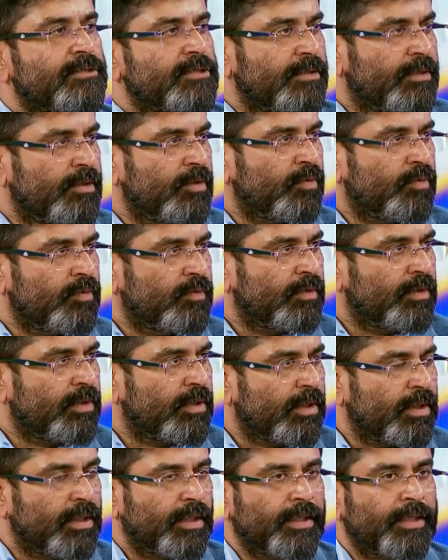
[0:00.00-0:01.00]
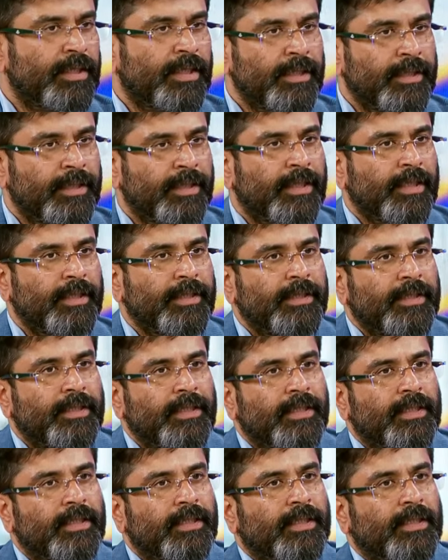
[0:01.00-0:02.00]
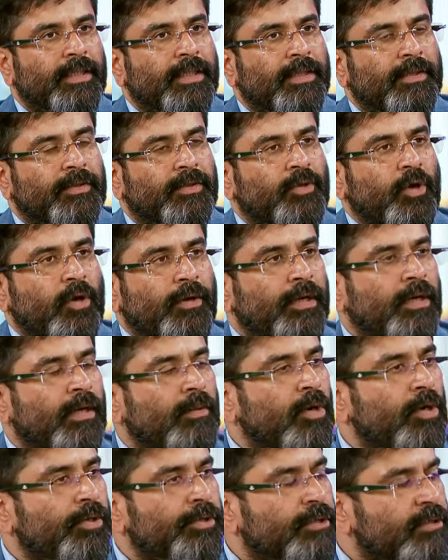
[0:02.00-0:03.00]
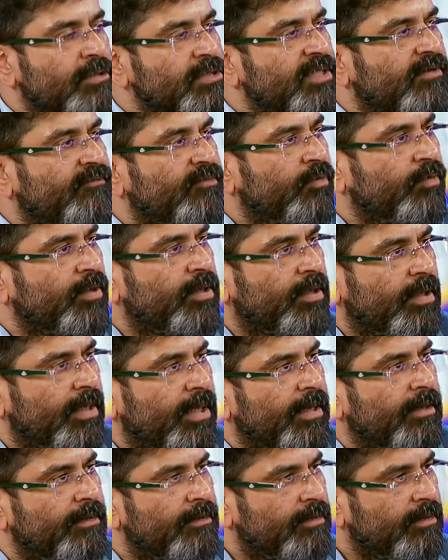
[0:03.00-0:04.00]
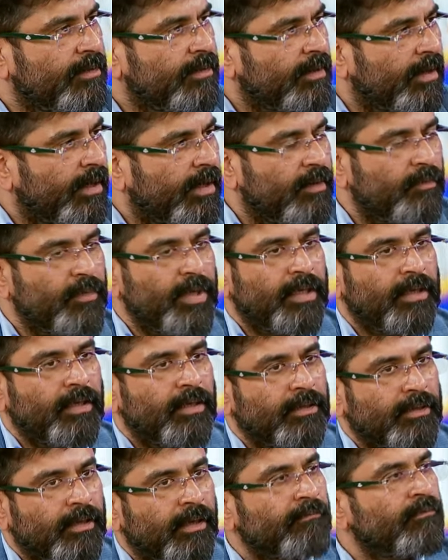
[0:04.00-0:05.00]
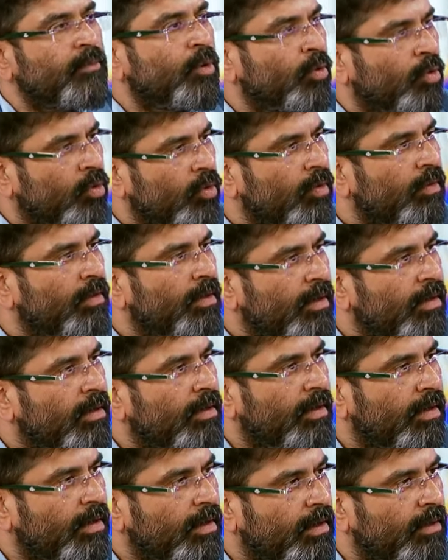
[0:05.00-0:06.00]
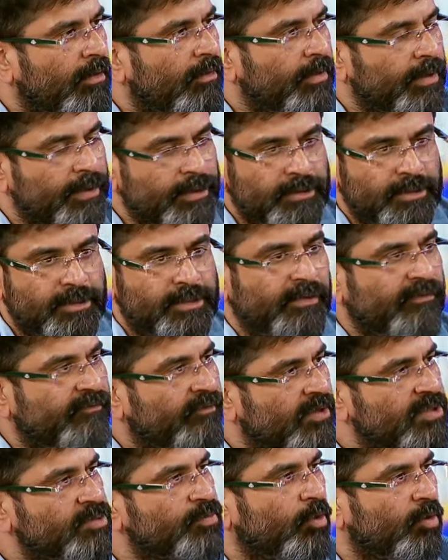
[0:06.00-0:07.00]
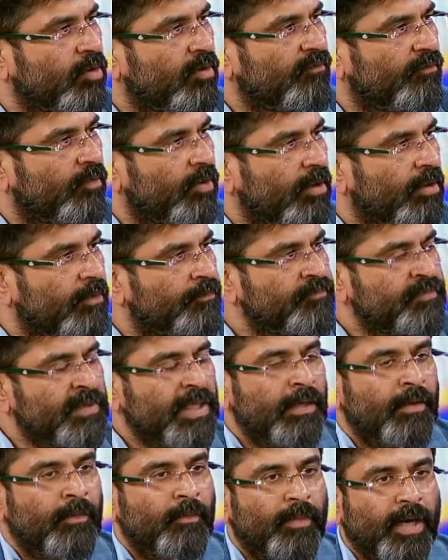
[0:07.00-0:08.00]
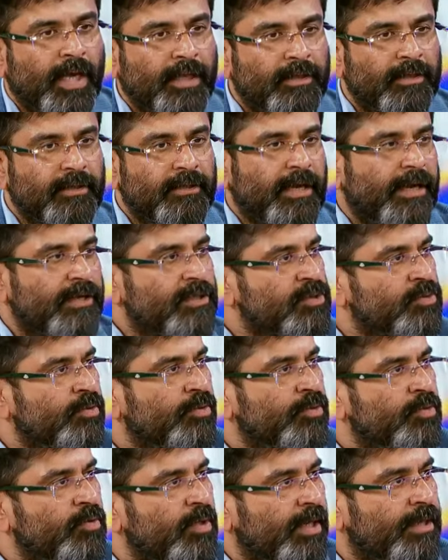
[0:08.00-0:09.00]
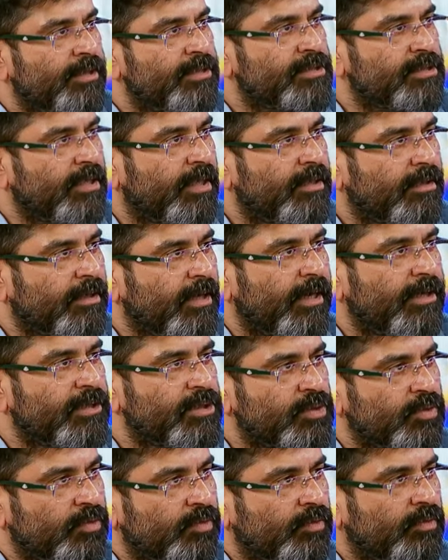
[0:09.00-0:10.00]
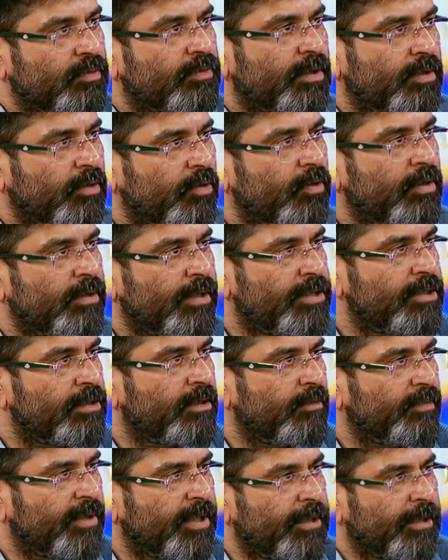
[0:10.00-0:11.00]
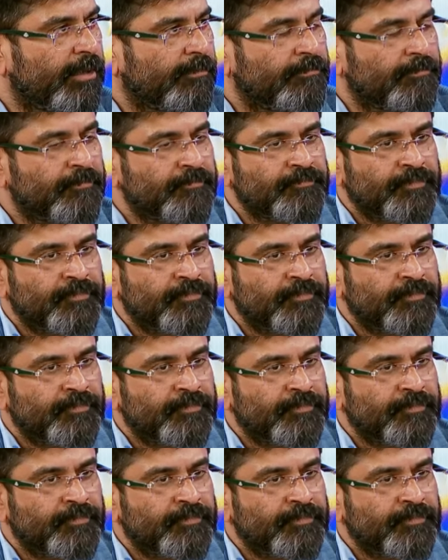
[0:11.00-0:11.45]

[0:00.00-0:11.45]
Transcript: is new, uh, clearly uh, talking about yourself to the trade and making them know uh, is the first port of call. But I think thanks to you guys and thanks to the whole digital medium,